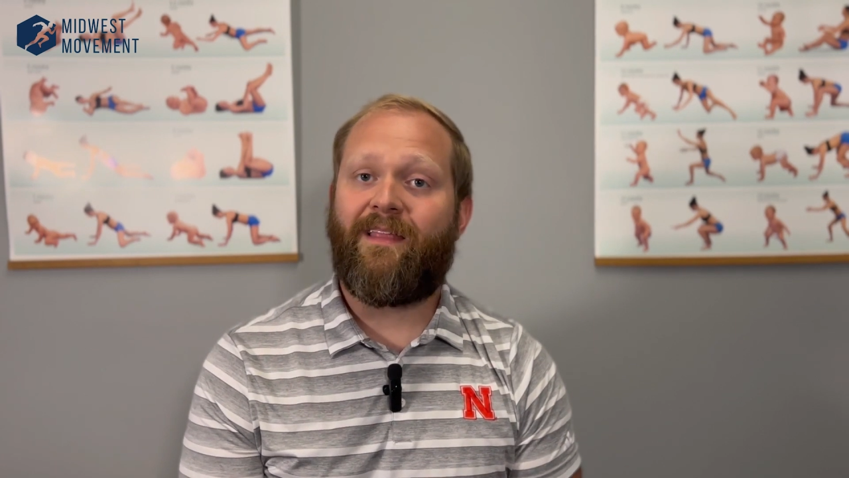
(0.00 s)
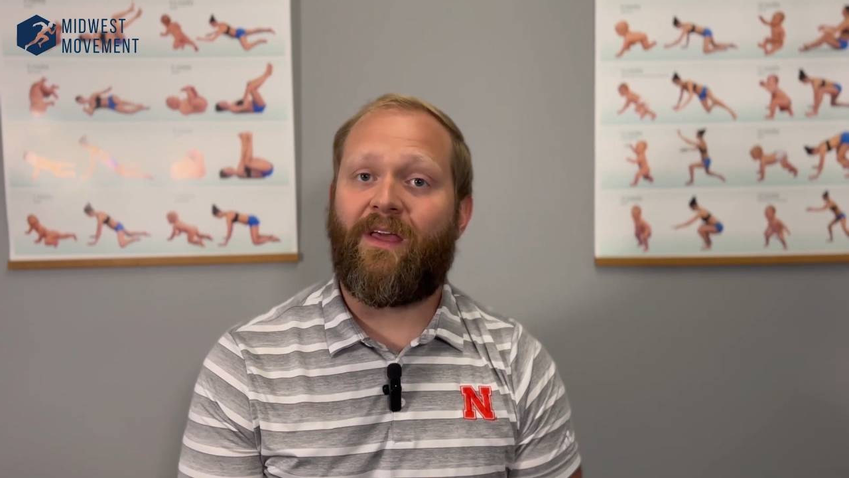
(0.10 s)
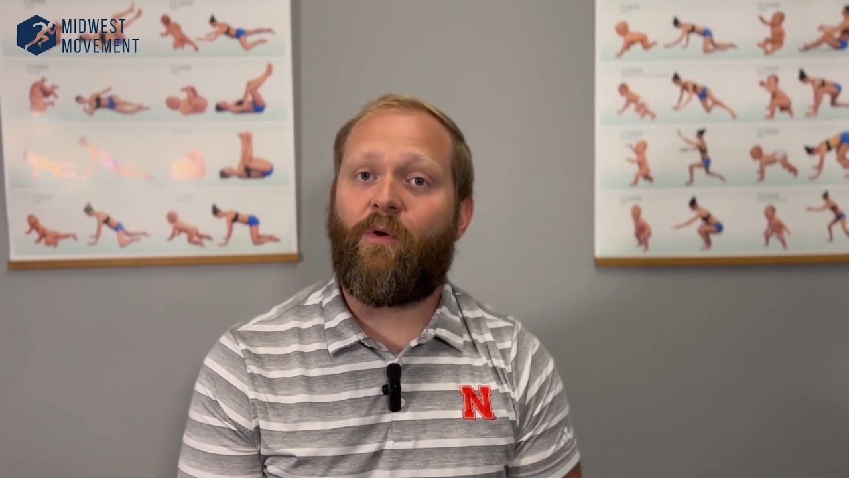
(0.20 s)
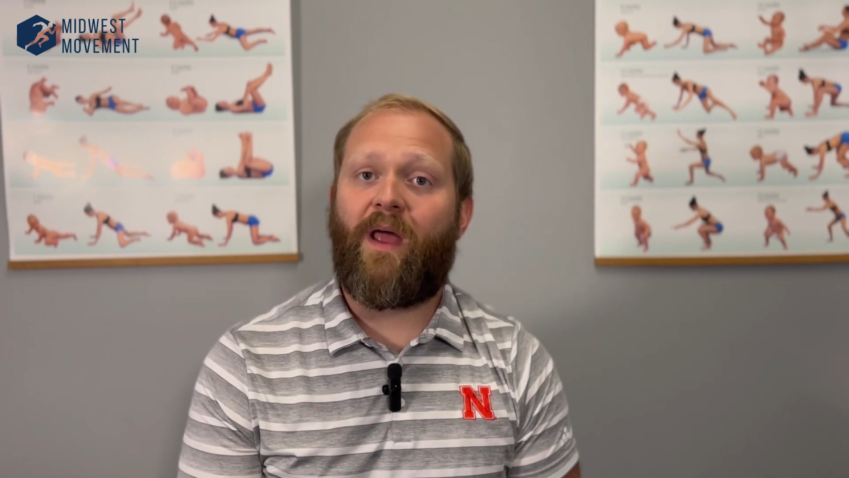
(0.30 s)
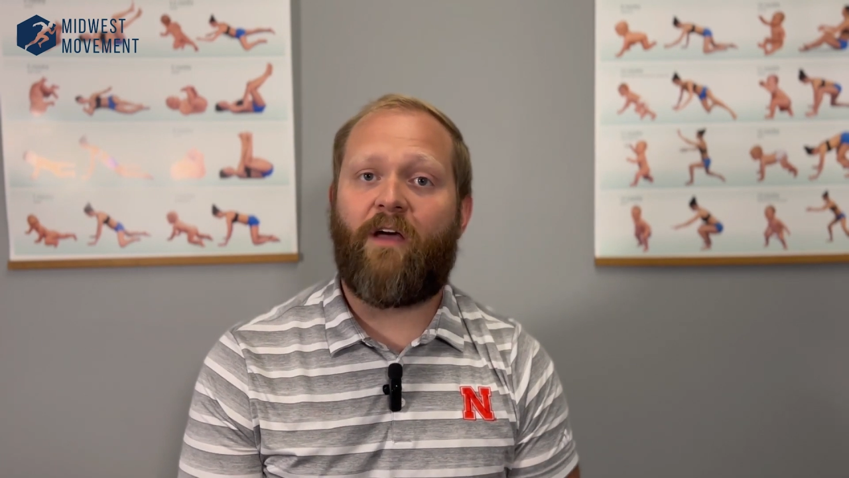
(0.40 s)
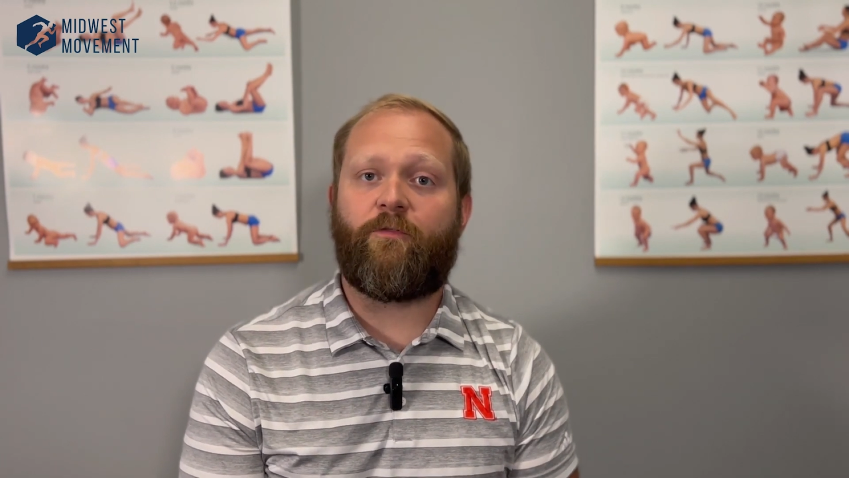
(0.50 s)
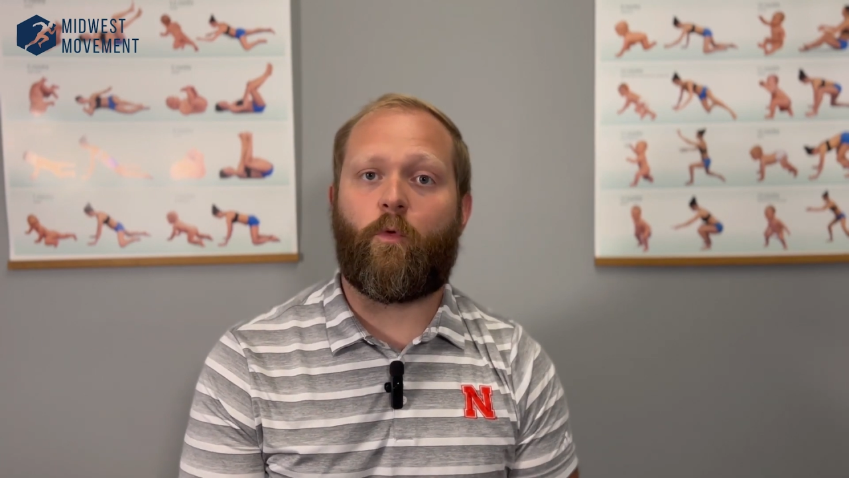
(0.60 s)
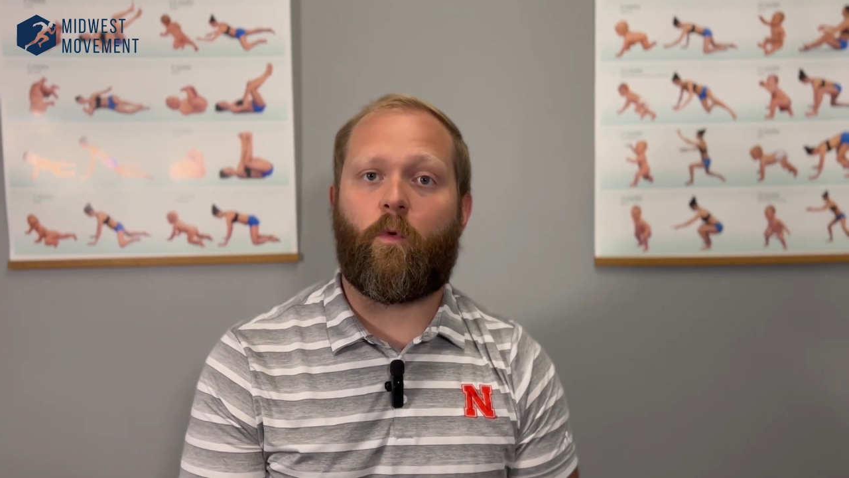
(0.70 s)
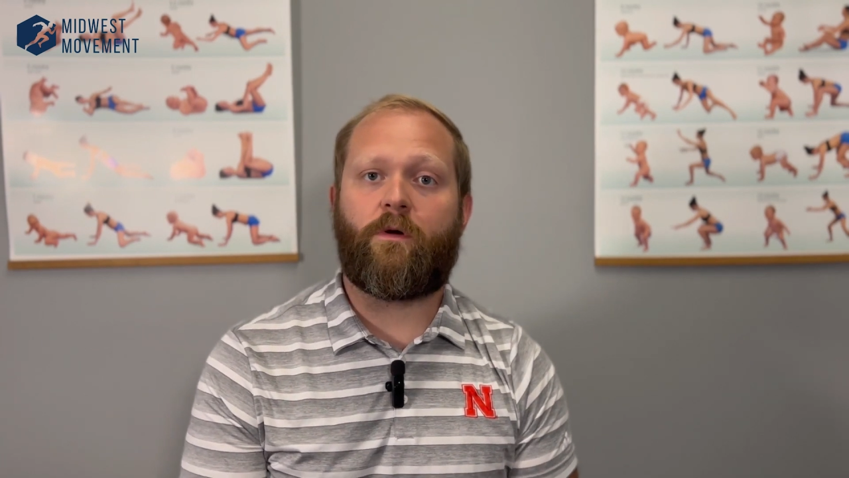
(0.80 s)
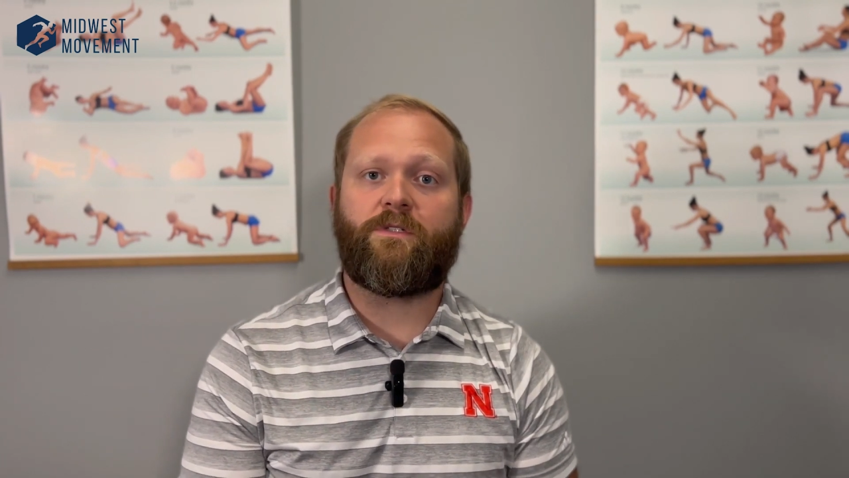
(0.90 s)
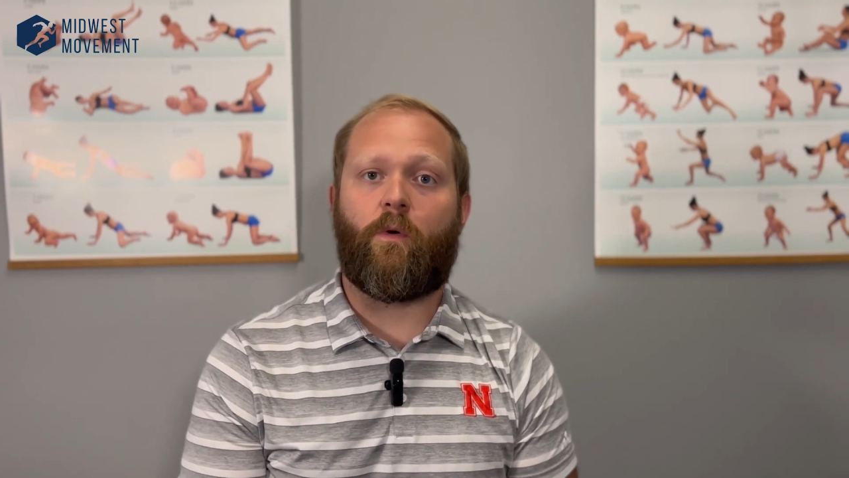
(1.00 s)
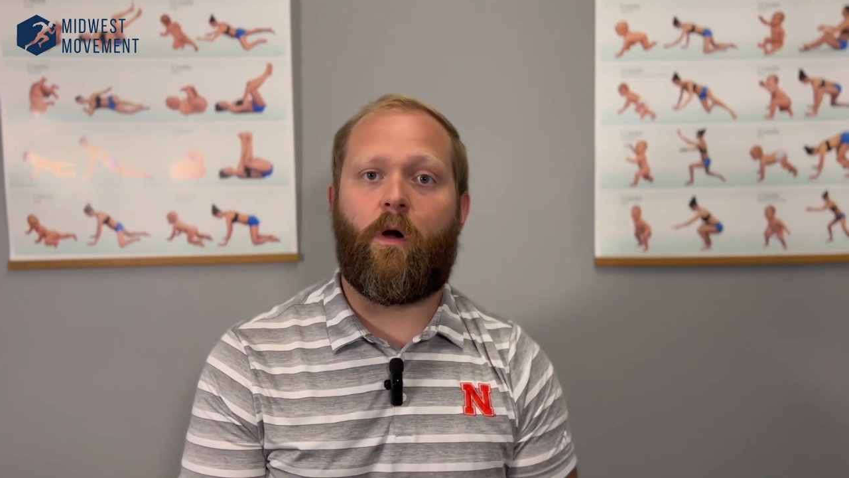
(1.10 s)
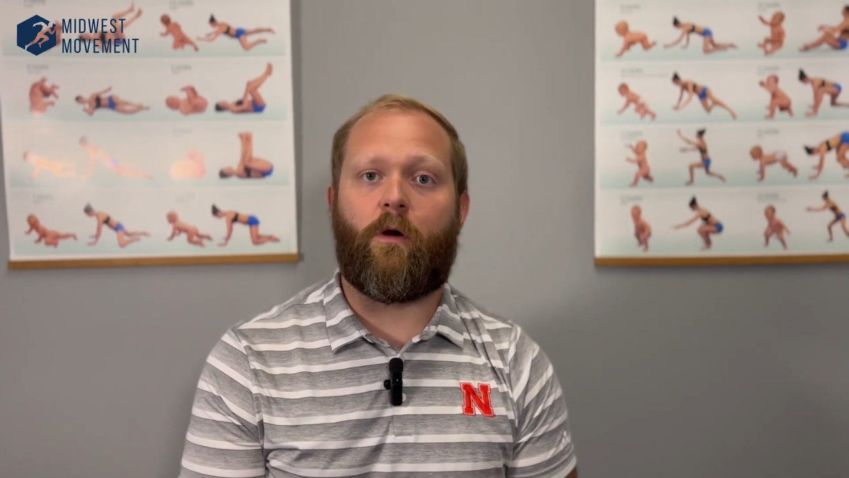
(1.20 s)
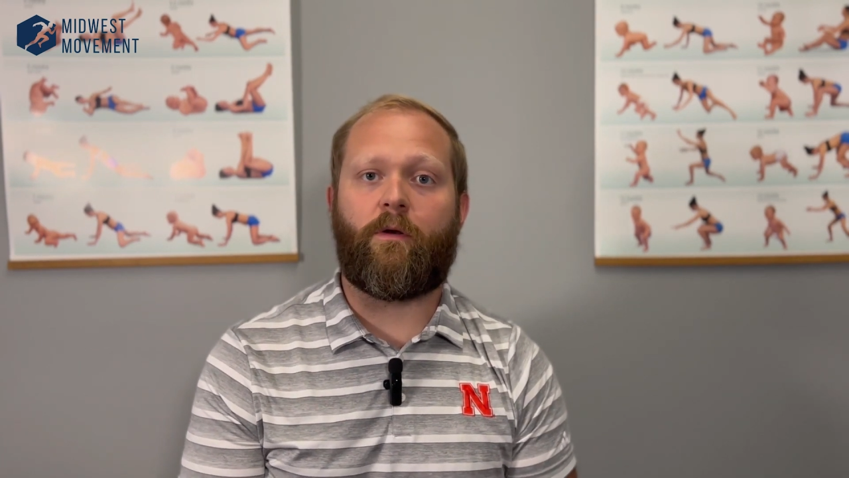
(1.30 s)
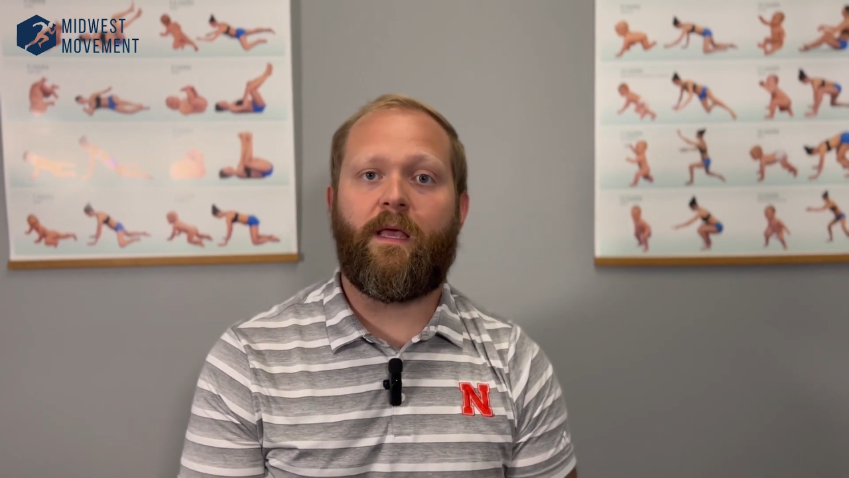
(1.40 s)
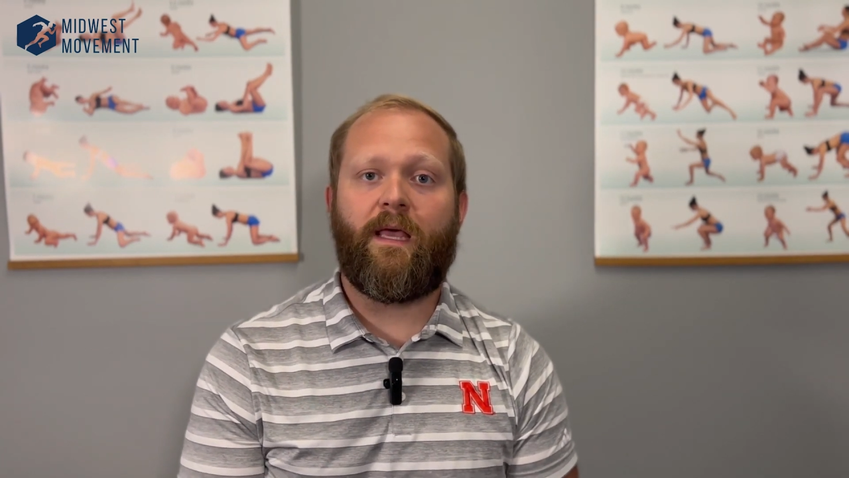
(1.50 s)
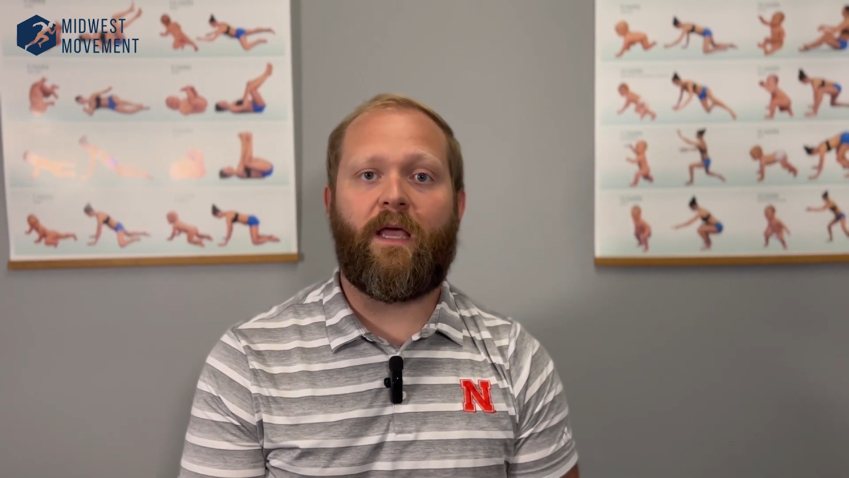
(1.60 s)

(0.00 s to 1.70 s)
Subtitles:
They don't have to work so hard,